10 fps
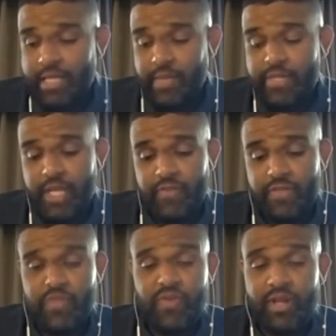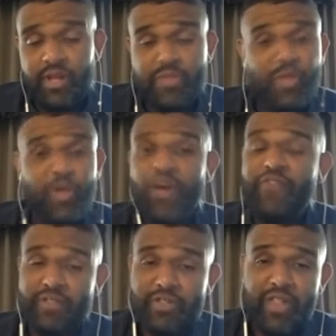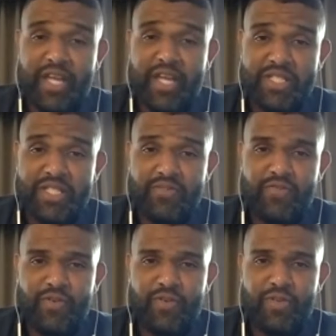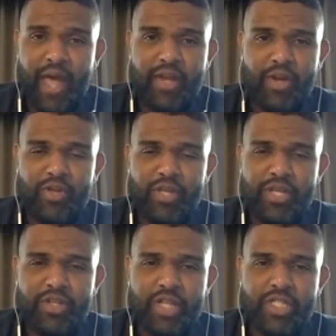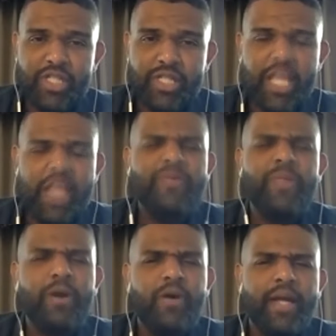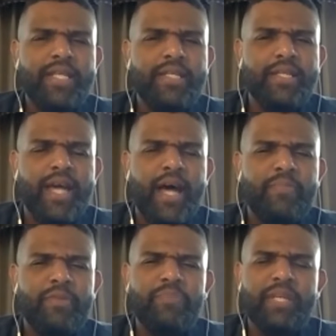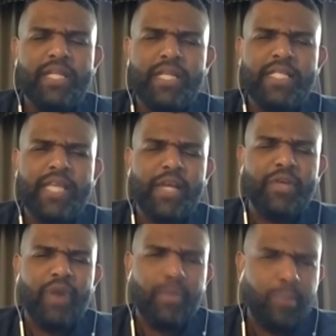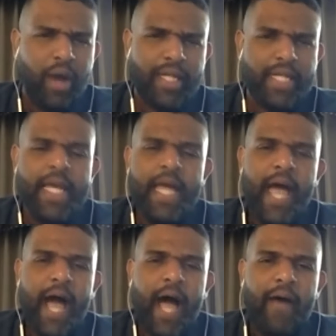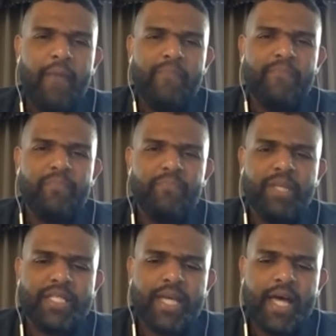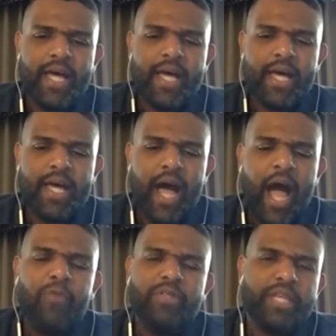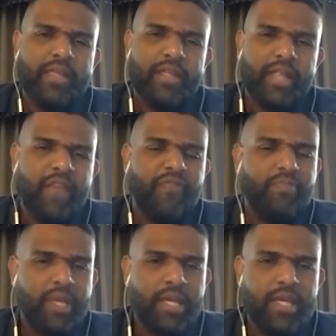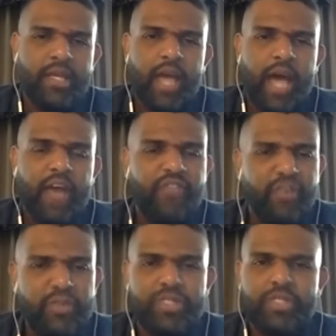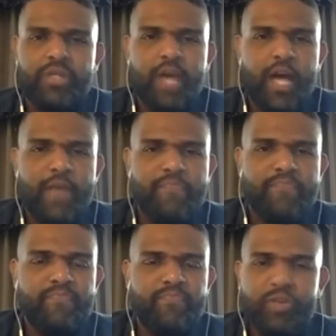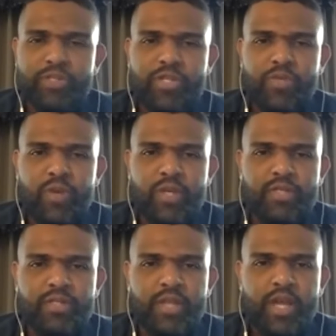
let me tell you, first of all, I'm so grateful to that cousin for that early introduction, even though I didn't immediately take her up on it. But I would say that, like, for me, at first, music was